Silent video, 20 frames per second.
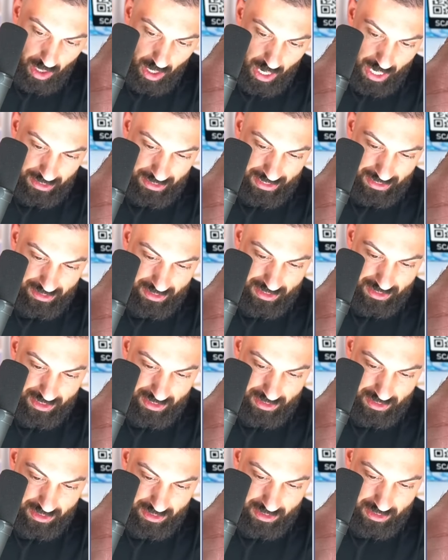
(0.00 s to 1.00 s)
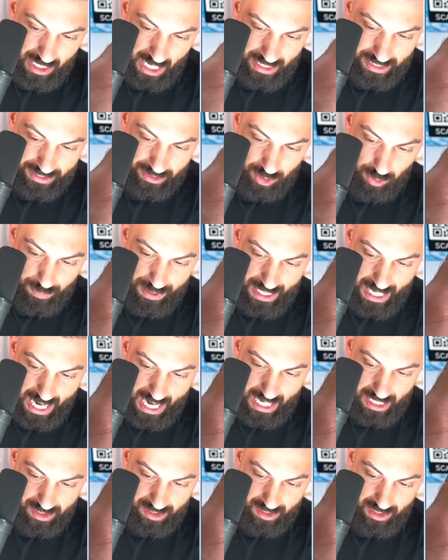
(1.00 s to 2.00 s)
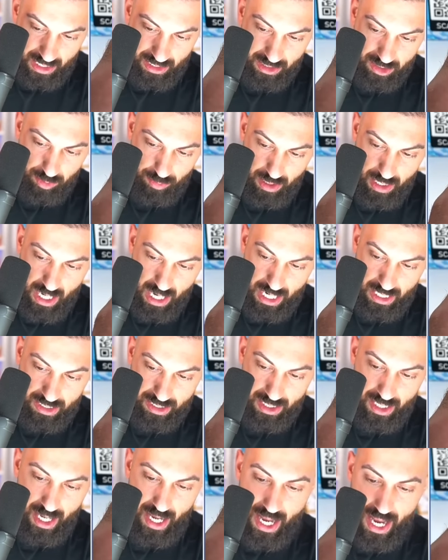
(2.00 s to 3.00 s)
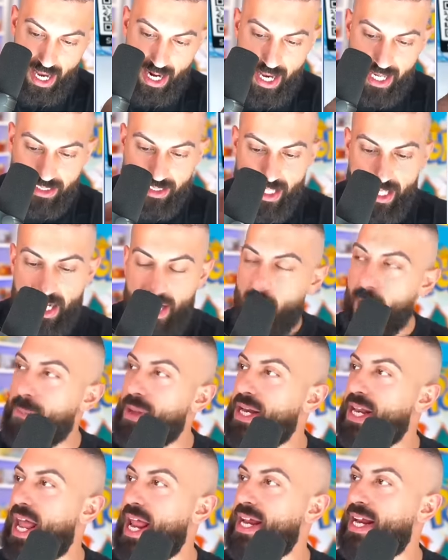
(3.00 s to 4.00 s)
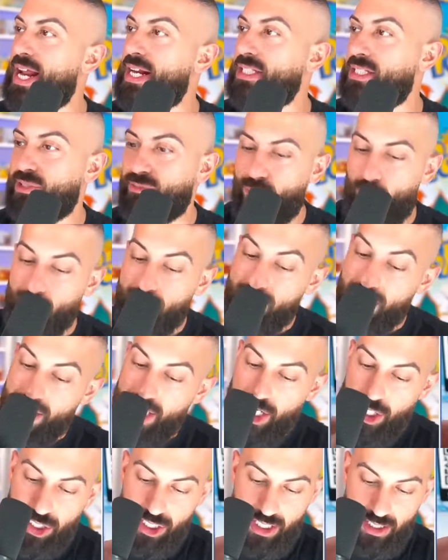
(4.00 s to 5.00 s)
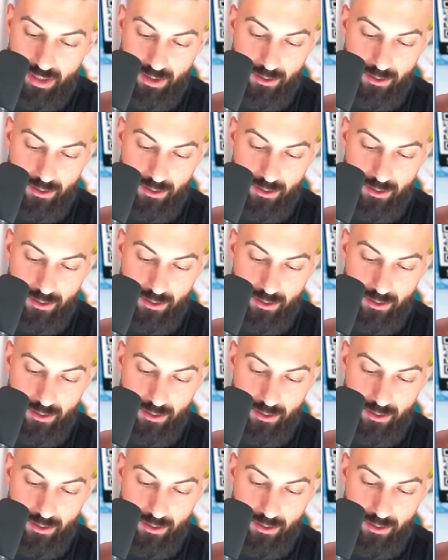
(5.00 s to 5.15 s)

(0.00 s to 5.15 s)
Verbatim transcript: I think this is, I think it's going to be an eight. I think it's going to be an eight. It is the near mint eight and it's first edition.